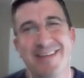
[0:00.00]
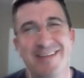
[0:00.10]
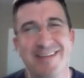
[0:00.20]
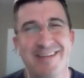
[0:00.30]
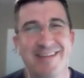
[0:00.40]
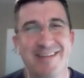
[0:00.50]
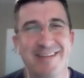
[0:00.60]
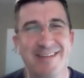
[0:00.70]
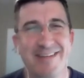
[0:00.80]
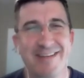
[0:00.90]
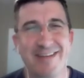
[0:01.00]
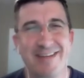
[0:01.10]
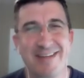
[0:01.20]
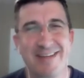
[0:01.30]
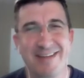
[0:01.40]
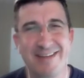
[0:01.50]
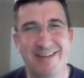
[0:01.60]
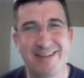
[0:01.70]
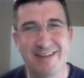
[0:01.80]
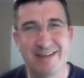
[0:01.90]

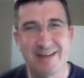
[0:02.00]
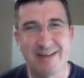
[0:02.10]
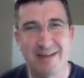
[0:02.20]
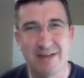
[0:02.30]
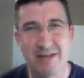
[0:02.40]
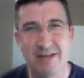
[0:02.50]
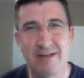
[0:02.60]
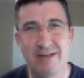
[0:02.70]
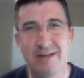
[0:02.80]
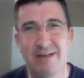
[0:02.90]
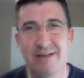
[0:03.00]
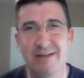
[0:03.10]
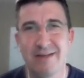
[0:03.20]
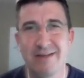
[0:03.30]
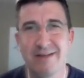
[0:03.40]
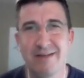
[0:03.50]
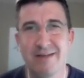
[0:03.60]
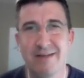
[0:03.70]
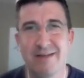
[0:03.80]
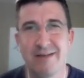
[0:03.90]

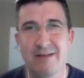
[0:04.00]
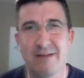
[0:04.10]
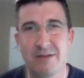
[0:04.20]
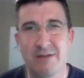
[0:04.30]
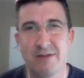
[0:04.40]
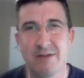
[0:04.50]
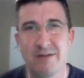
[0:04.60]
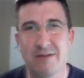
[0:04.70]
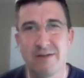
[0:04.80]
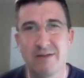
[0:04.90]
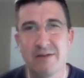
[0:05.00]
No words are spoken by the person on screen.